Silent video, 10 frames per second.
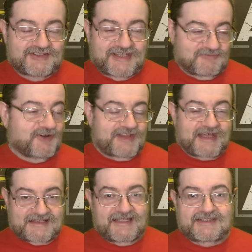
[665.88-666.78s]
or that well that
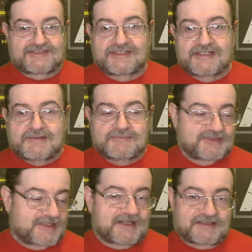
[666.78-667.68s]
glass
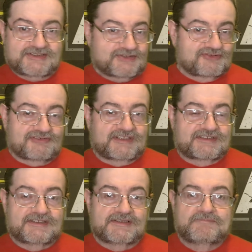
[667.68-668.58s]
but yeah it's still great
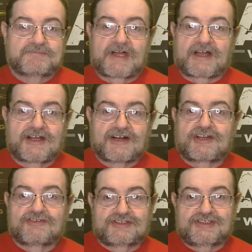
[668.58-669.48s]
um i can't
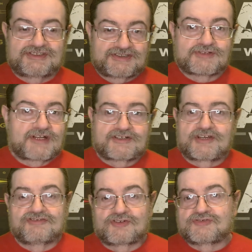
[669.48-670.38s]
go you still can't go
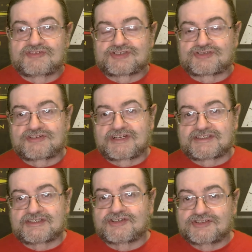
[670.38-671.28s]
wrong with Wrestle Crate
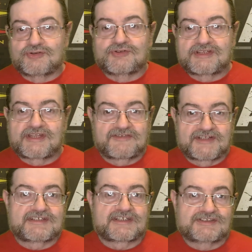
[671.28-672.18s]
and i do think they're
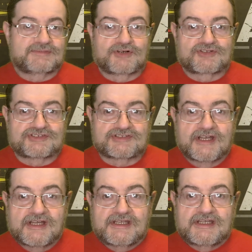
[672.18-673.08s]
fantastic boxes
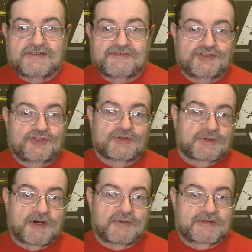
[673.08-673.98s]
if you do want
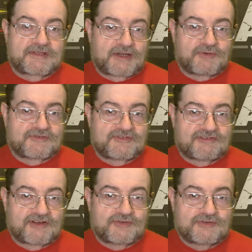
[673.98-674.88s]
to pop get one of
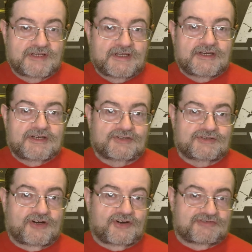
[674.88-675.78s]
your own
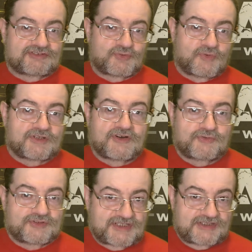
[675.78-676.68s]
uh, either as a one-off
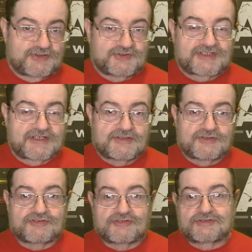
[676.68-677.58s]
which they do sell
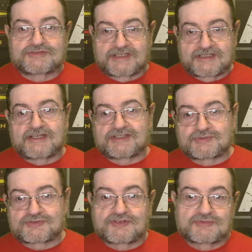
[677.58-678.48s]
or take out a
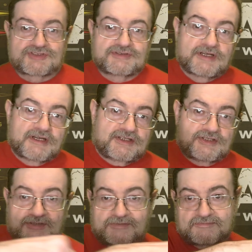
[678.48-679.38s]
subscription you
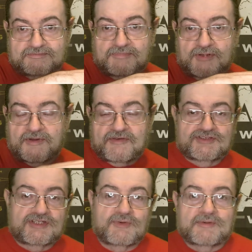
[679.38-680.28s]
can pop over to
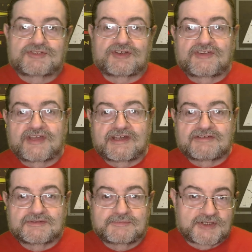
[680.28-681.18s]
their website there
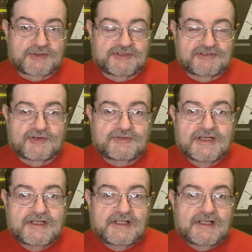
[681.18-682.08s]
and pick up your own
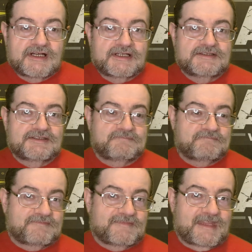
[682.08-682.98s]
and
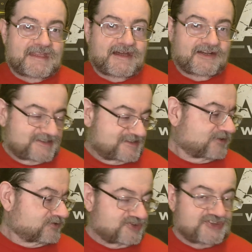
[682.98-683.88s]
i
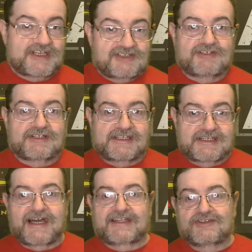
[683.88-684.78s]
still genuinely
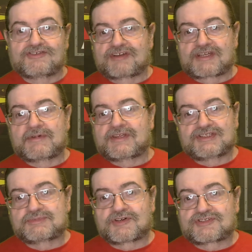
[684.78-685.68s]
cannot recommend
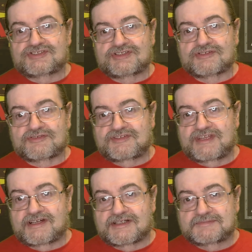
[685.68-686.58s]
these boxes enough
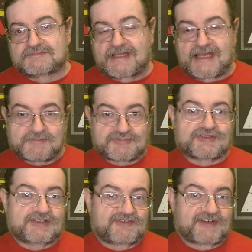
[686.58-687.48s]
they are
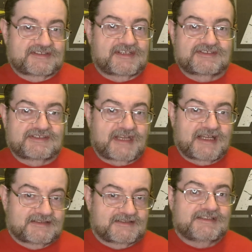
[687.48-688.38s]
absolutely fantastic
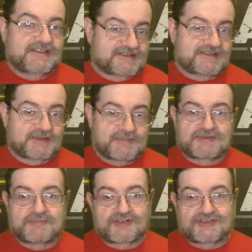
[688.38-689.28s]
and easily the
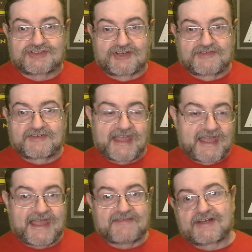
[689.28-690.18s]
best boxes i've
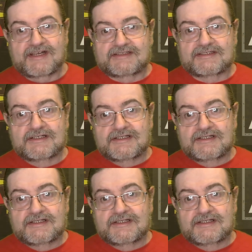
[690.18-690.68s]
ever had